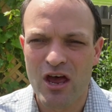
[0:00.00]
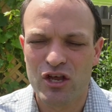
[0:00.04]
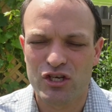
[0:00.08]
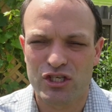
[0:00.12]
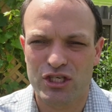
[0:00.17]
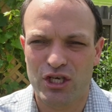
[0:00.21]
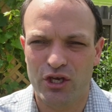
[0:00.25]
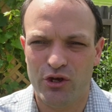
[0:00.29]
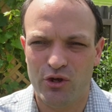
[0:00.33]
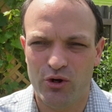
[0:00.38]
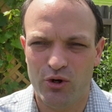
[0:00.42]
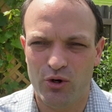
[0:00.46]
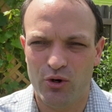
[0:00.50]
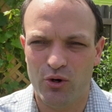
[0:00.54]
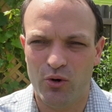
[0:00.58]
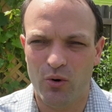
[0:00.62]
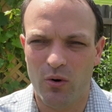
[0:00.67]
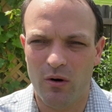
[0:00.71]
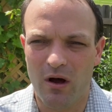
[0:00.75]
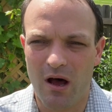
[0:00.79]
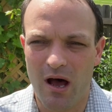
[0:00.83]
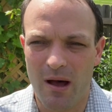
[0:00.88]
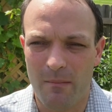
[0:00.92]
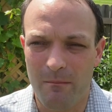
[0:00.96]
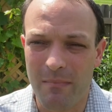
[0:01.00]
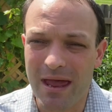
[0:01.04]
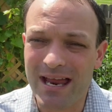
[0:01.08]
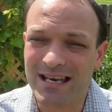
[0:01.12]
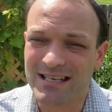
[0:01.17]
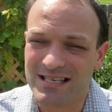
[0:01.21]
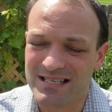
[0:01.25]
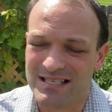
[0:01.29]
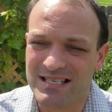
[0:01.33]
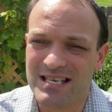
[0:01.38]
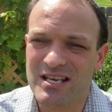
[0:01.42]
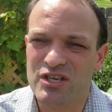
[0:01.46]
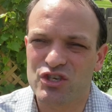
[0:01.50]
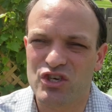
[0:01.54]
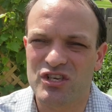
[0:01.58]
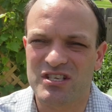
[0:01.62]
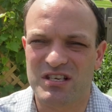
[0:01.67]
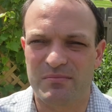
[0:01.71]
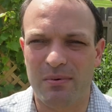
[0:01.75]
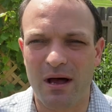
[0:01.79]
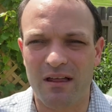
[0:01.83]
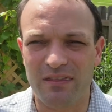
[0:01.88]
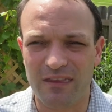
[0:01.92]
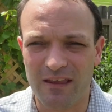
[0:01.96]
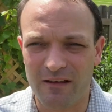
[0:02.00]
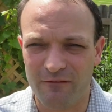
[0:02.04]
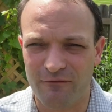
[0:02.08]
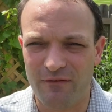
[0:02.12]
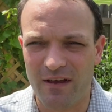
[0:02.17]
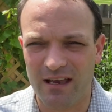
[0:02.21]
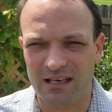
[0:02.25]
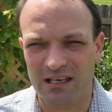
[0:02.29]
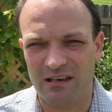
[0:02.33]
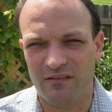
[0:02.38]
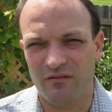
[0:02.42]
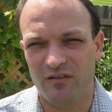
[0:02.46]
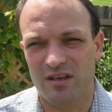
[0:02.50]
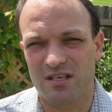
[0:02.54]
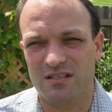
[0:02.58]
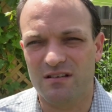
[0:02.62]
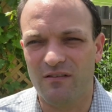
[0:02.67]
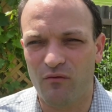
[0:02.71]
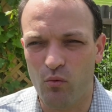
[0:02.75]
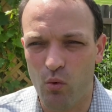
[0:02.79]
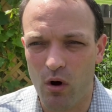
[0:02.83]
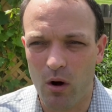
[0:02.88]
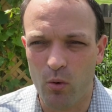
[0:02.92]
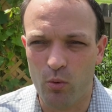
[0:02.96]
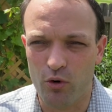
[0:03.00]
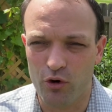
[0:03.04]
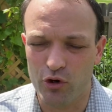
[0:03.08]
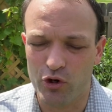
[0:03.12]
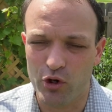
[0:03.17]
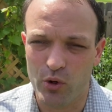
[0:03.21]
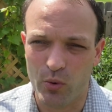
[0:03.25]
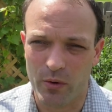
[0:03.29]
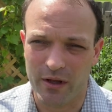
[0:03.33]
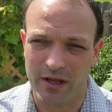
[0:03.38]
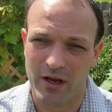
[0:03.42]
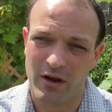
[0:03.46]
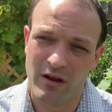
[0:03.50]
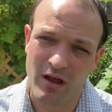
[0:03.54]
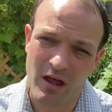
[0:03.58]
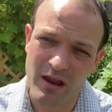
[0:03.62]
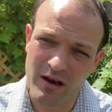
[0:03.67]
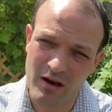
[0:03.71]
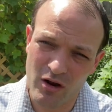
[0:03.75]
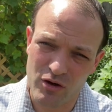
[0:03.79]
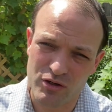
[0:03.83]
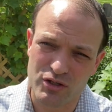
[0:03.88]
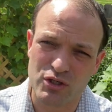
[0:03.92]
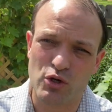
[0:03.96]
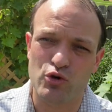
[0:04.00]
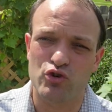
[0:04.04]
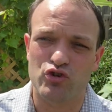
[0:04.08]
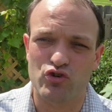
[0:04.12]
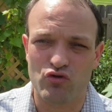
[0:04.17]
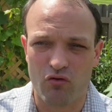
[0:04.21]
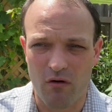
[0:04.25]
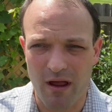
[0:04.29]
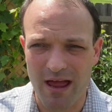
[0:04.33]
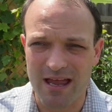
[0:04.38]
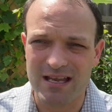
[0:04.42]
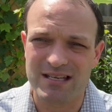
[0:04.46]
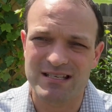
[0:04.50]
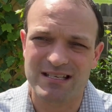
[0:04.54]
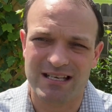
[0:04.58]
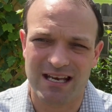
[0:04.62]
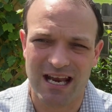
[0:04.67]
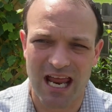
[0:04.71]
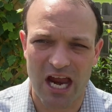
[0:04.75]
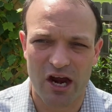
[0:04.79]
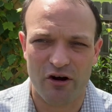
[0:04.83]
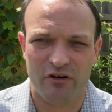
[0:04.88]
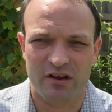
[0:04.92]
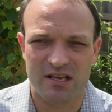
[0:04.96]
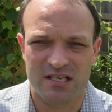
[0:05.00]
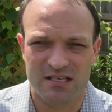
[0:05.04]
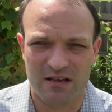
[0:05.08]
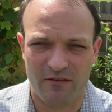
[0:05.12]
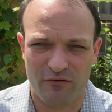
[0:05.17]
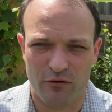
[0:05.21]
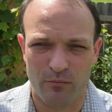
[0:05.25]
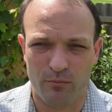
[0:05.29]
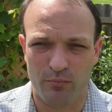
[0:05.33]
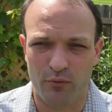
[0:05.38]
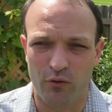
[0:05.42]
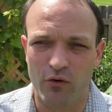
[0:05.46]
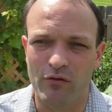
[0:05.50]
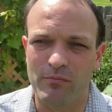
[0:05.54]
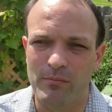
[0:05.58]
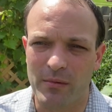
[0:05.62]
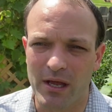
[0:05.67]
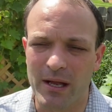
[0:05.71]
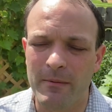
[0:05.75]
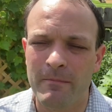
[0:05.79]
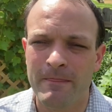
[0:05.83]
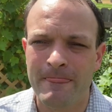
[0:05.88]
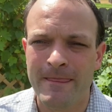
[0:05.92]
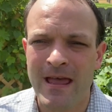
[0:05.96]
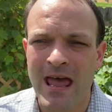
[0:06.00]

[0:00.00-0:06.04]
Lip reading: to make decisions about the effectiveness of what we're doing and also trends and areas of improvement.